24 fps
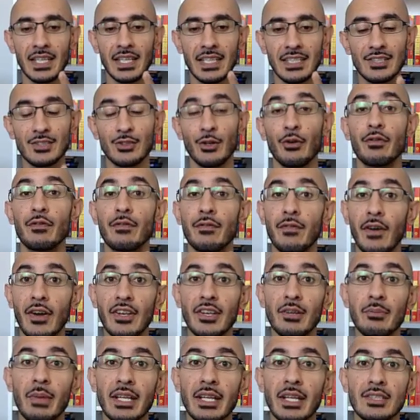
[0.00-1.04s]
So,
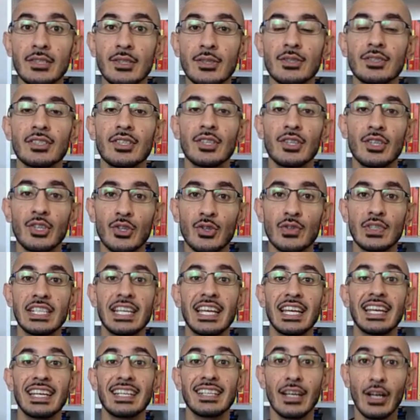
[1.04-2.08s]
fundamentals
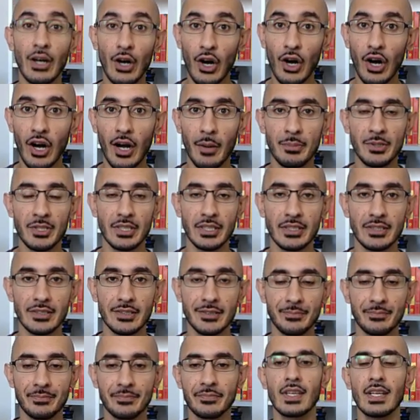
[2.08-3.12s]
create
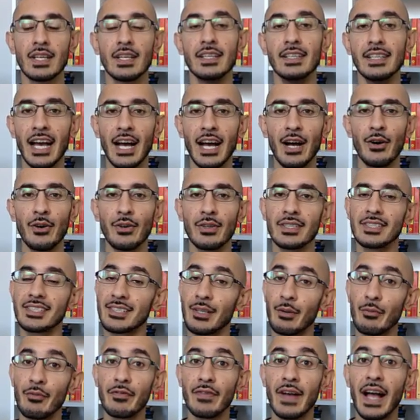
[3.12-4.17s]
options. Now,
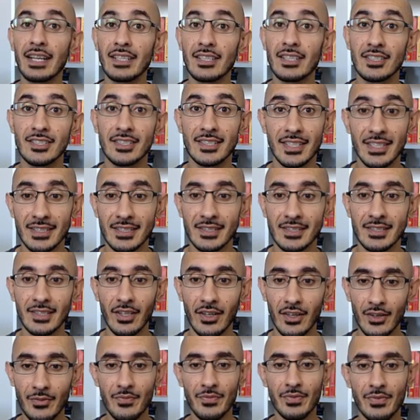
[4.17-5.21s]
some factors to
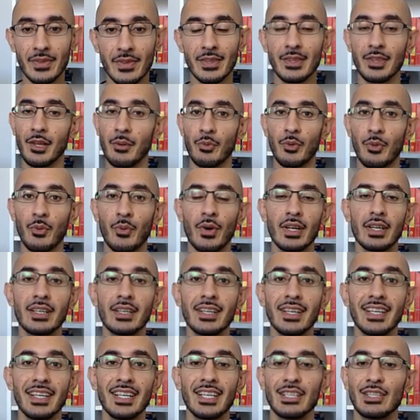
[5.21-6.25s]
consider. Number one,
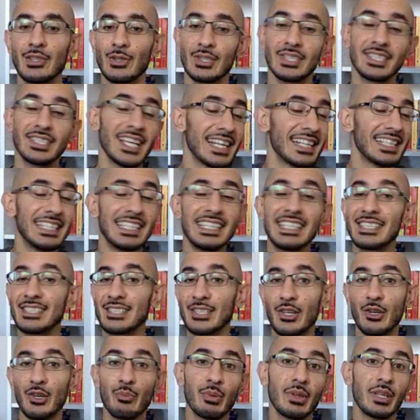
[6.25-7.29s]
your technique is
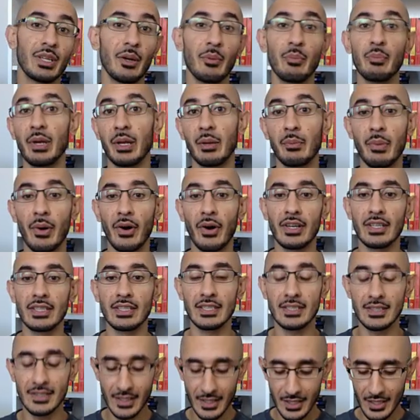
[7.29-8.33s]
going to play a big part in
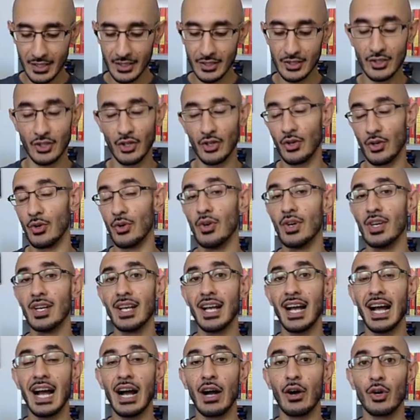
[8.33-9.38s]
this. So
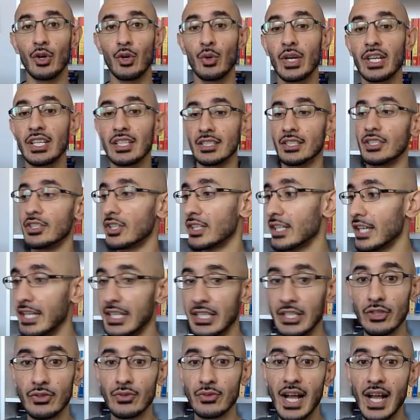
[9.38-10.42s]
how quickly you're
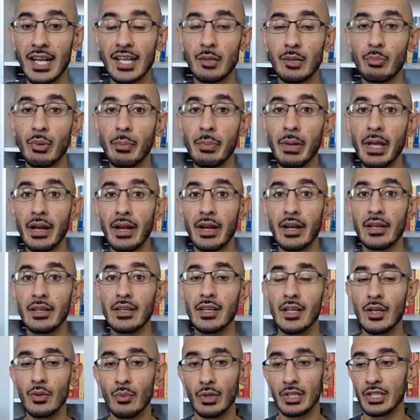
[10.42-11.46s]
getting your racket prepared,
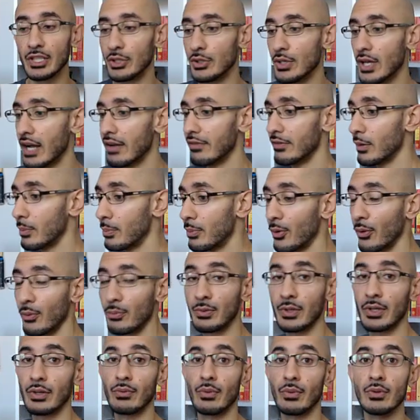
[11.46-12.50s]
whether you have
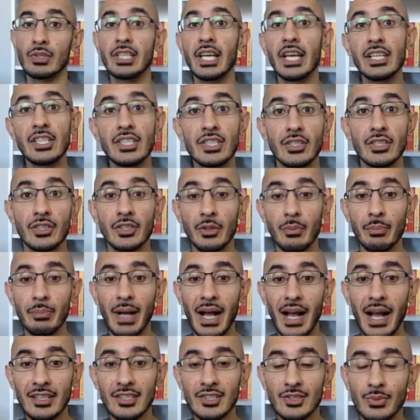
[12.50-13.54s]
appropriate rotation on your
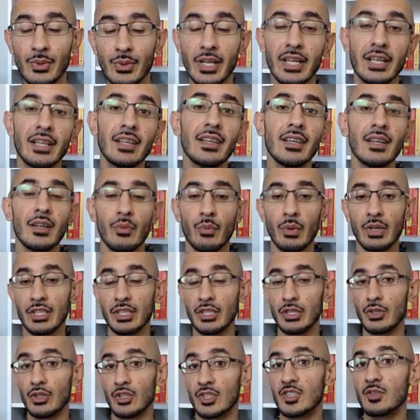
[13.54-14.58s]
backswing, whether
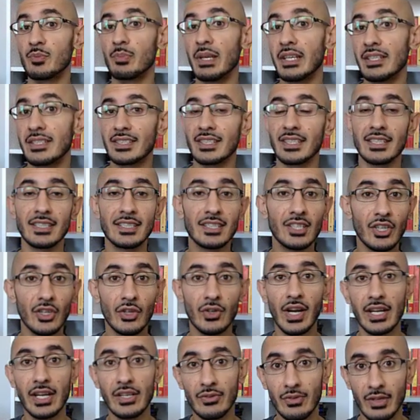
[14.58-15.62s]
your spacing is
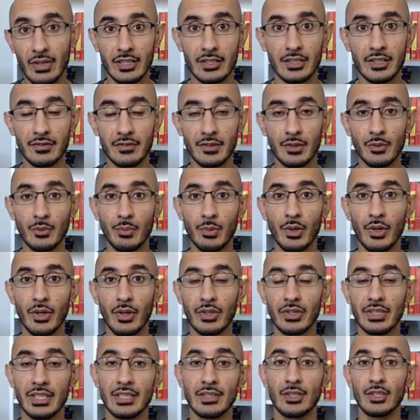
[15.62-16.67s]
correct relative to the ball,
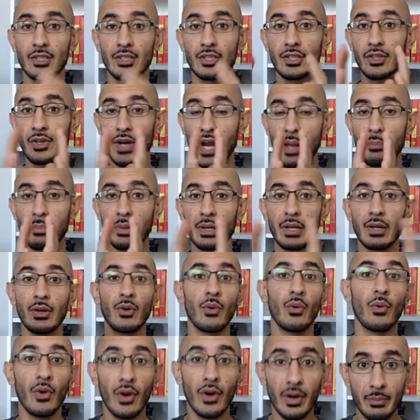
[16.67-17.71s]
neither cramping
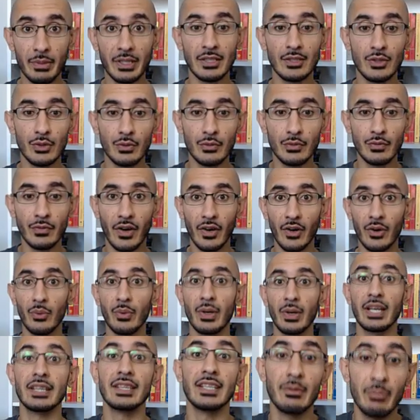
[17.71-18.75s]
or being too far
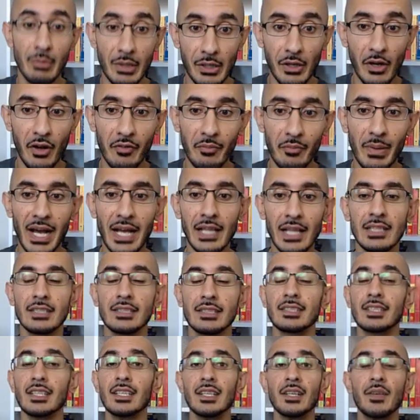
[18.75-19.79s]
away and then being off
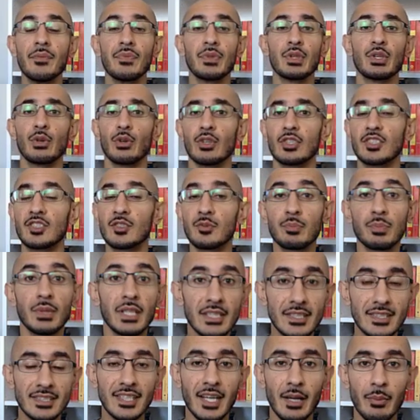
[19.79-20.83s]
balance. Your
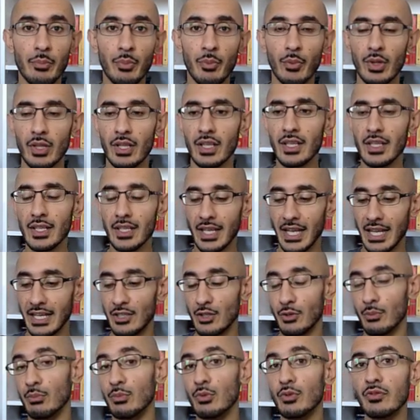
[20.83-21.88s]
split step will and
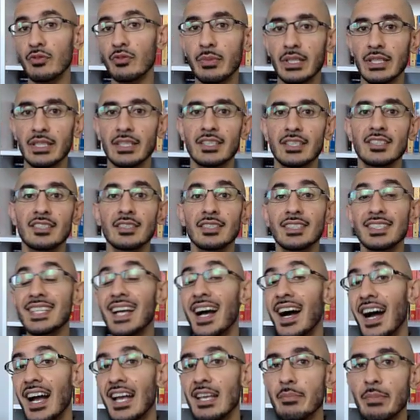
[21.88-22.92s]
your movement
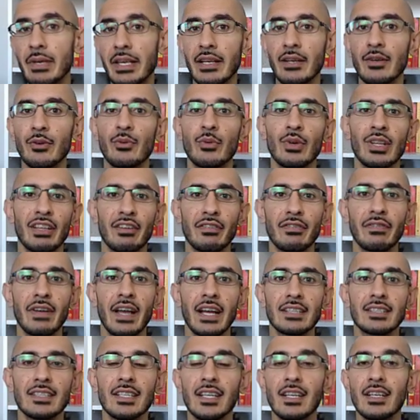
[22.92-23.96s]
timing will
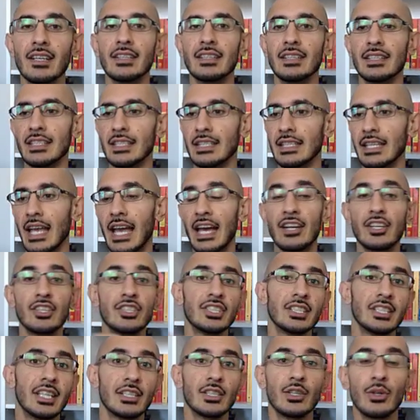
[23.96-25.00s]
affect the
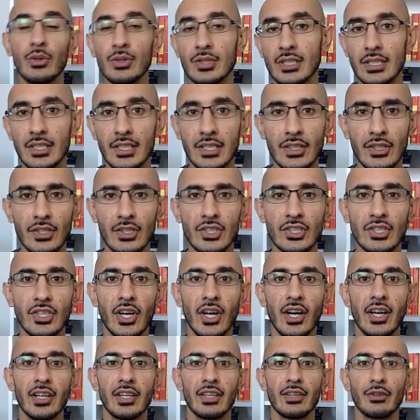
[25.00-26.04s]
energy that goes into your
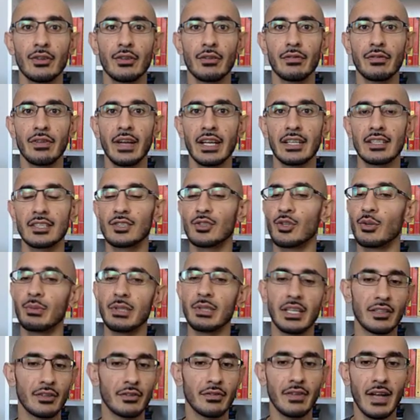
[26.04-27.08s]
shot. It'll affect so
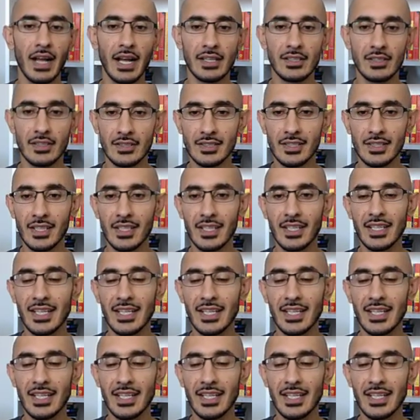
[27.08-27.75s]
many other factors.